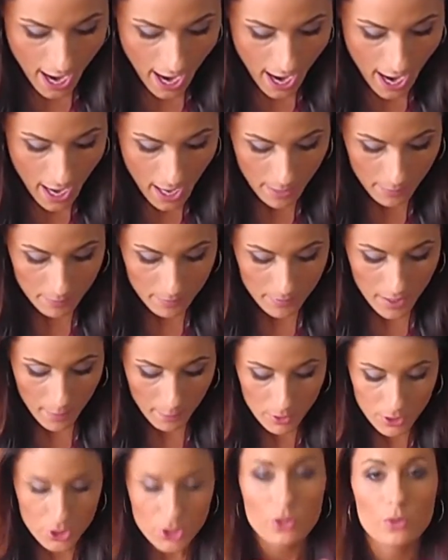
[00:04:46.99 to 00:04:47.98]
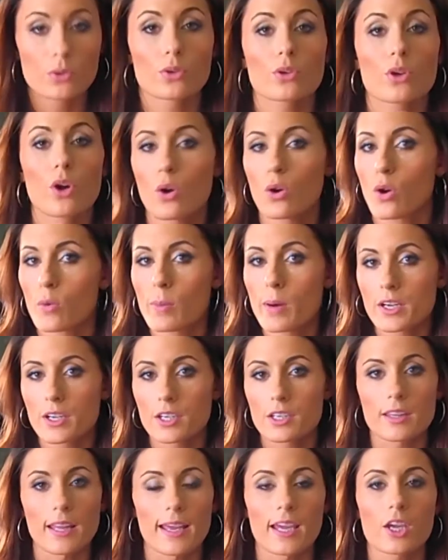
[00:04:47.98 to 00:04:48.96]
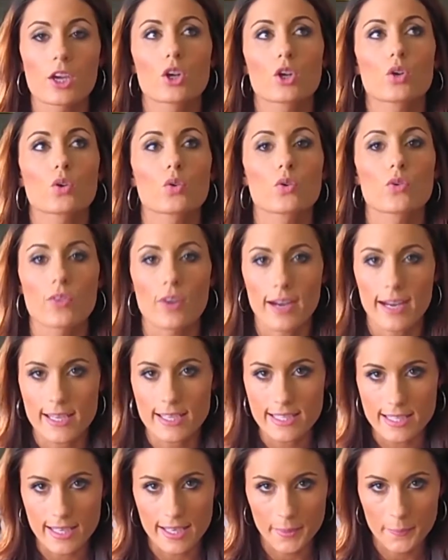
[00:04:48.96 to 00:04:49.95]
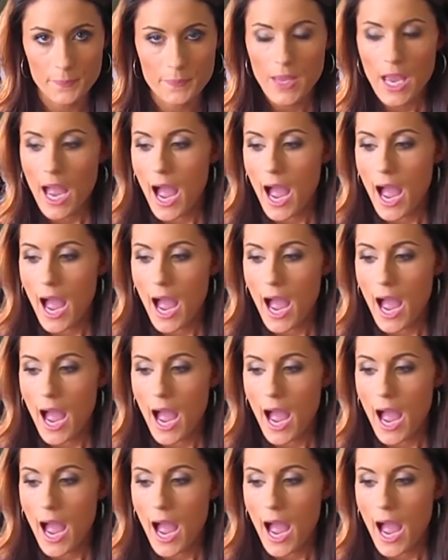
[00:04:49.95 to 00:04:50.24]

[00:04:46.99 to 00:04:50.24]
Number two, cocoa butter like crazy.